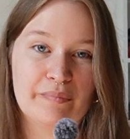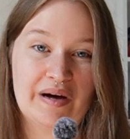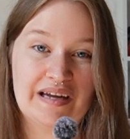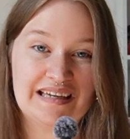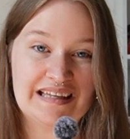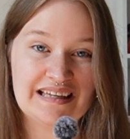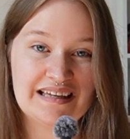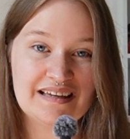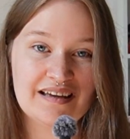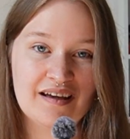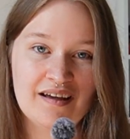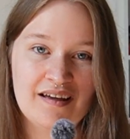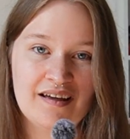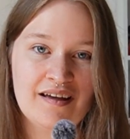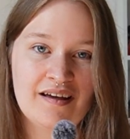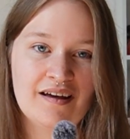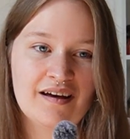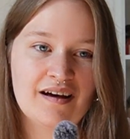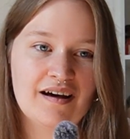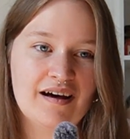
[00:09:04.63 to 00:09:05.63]
bunny,
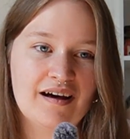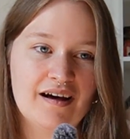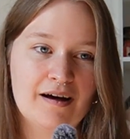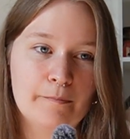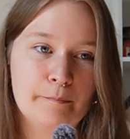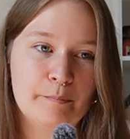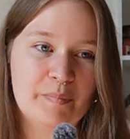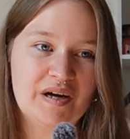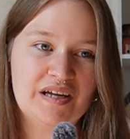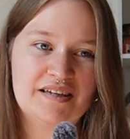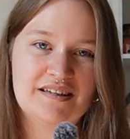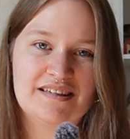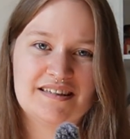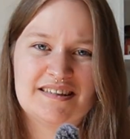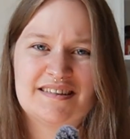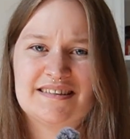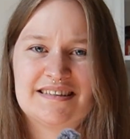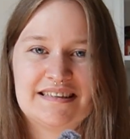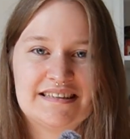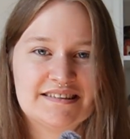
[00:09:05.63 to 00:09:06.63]
but
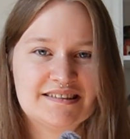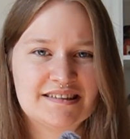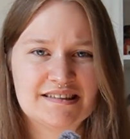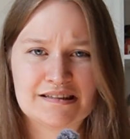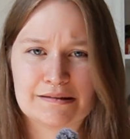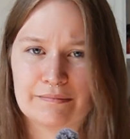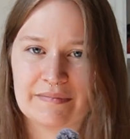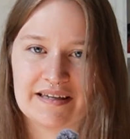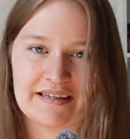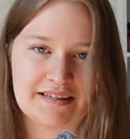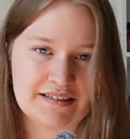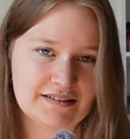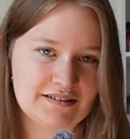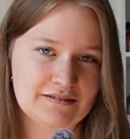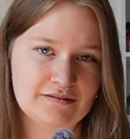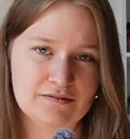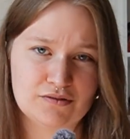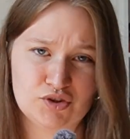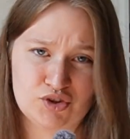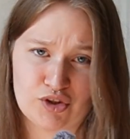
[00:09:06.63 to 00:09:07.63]
it's easy to make
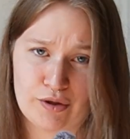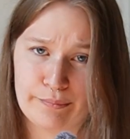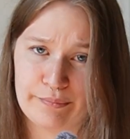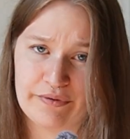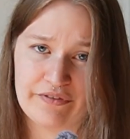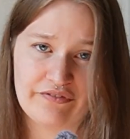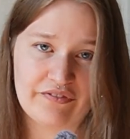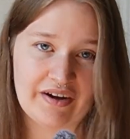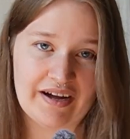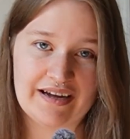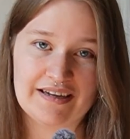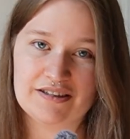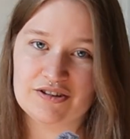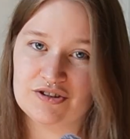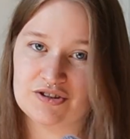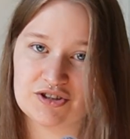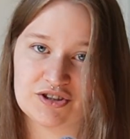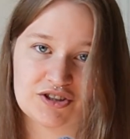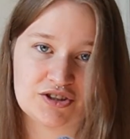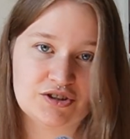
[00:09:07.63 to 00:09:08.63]
it zombified.
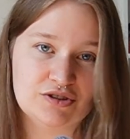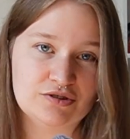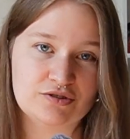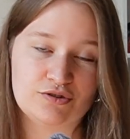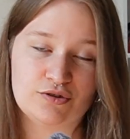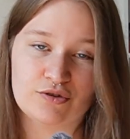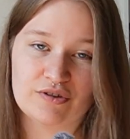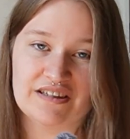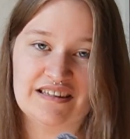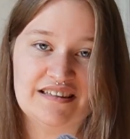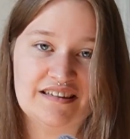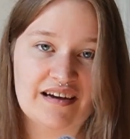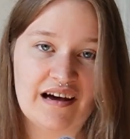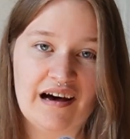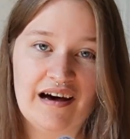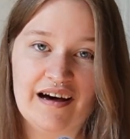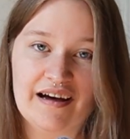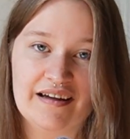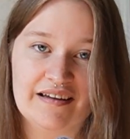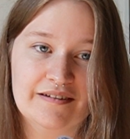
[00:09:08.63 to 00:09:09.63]
You just use green
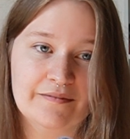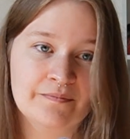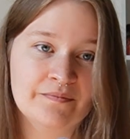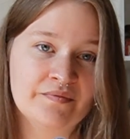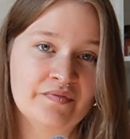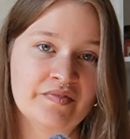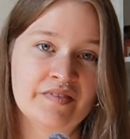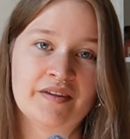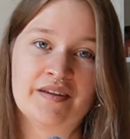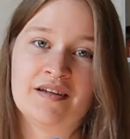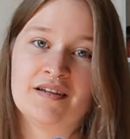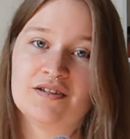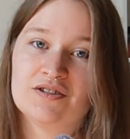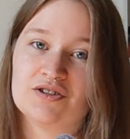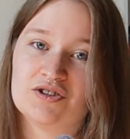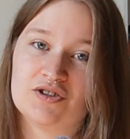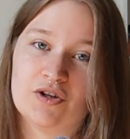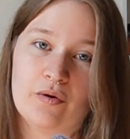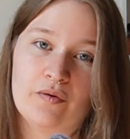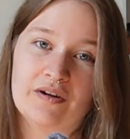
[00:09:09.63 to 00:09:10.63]
yarn,
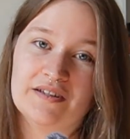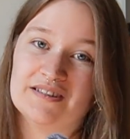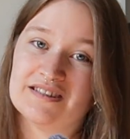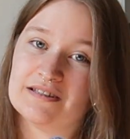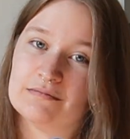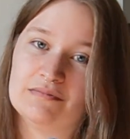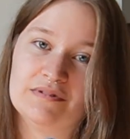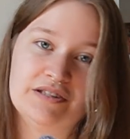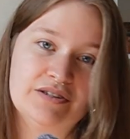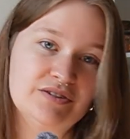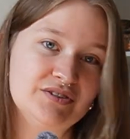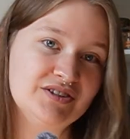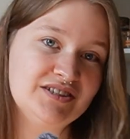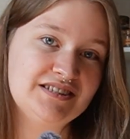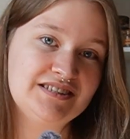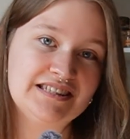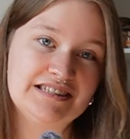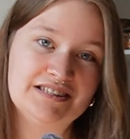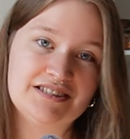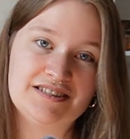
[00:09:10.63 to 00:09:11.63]
sew on some little
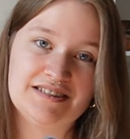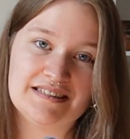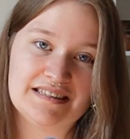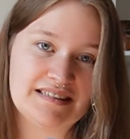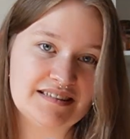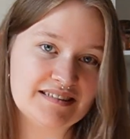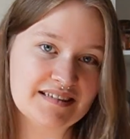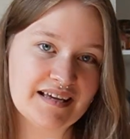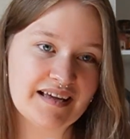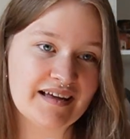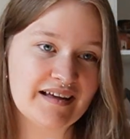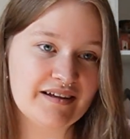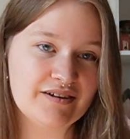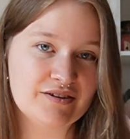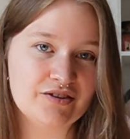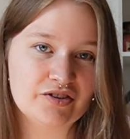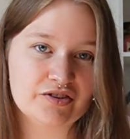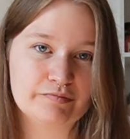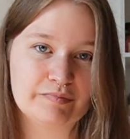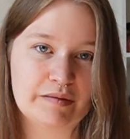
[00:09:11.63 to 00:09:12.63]
stitch
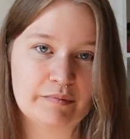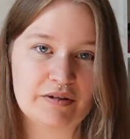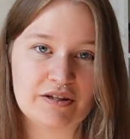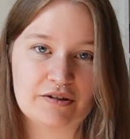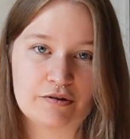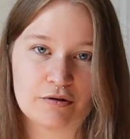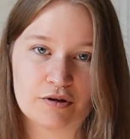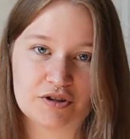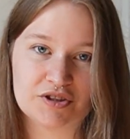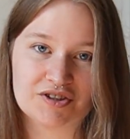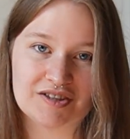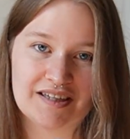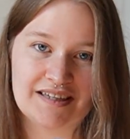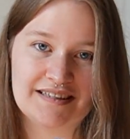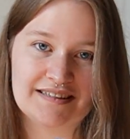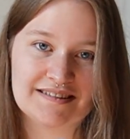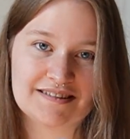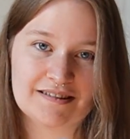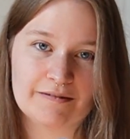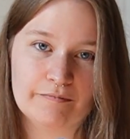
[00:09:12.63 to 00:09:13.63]
details, maybe
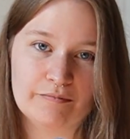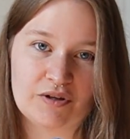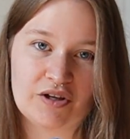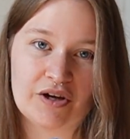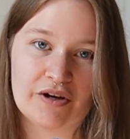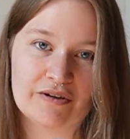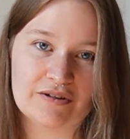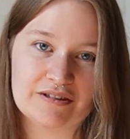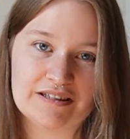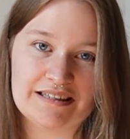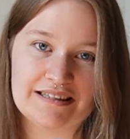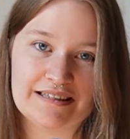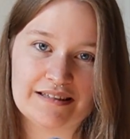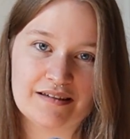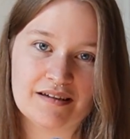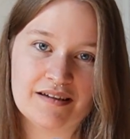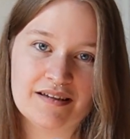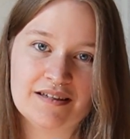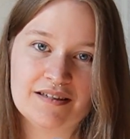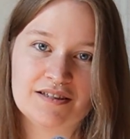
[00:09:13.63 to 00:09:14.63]
crochet some
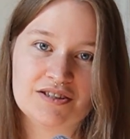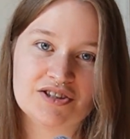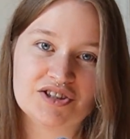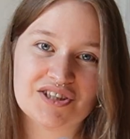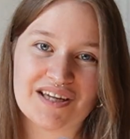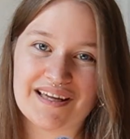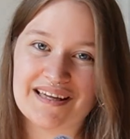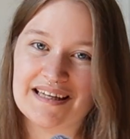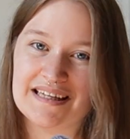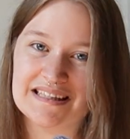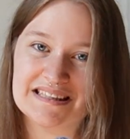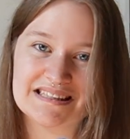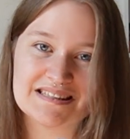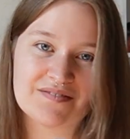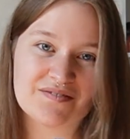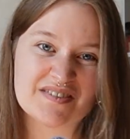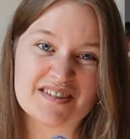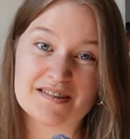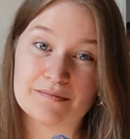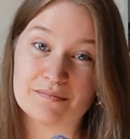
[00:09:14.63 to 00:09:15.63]
curly chains
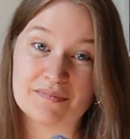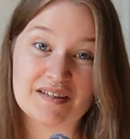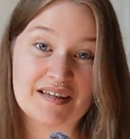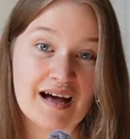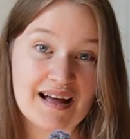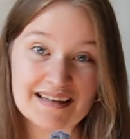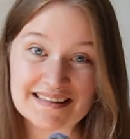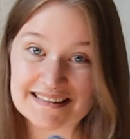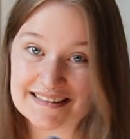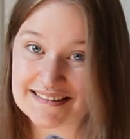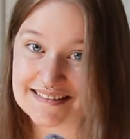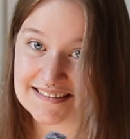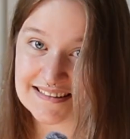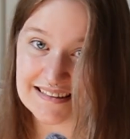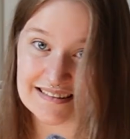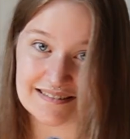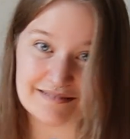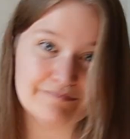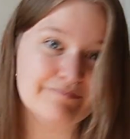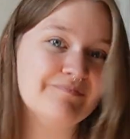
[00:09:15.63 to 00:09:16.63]
for some guts
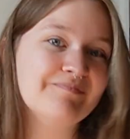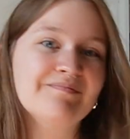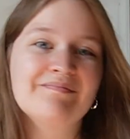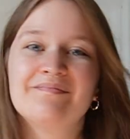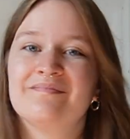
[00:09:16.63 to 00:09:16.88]
and